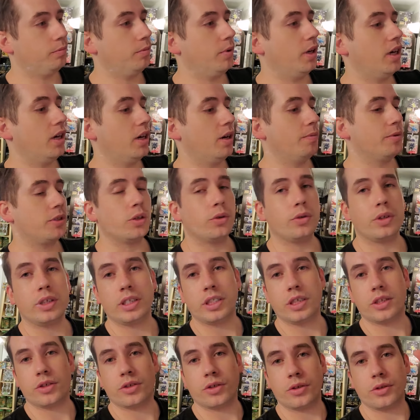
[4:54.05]
Um, it's only
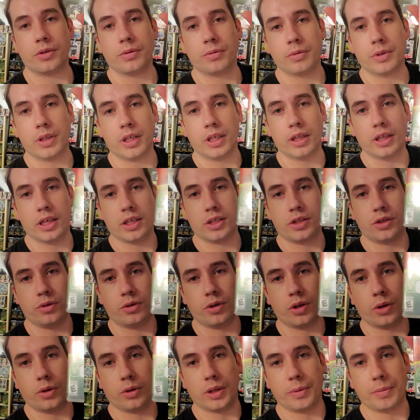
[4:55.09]
digital unless you
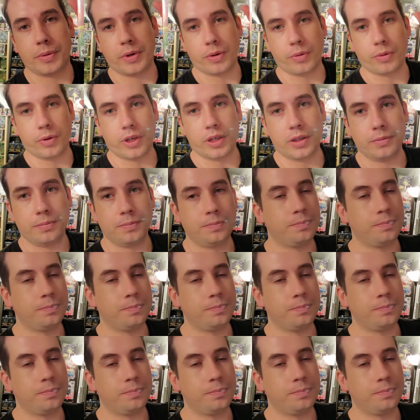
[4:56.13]
go limited run.